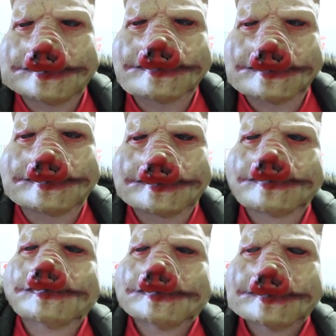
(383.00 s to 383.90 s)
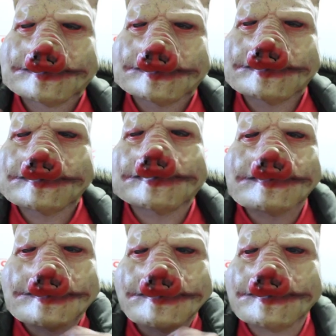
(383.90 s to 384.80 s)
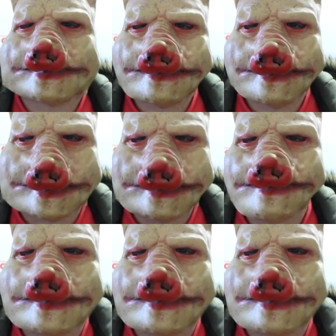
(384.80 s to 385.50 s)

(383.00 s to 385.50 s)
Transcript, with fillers: Bella. He is a genuine,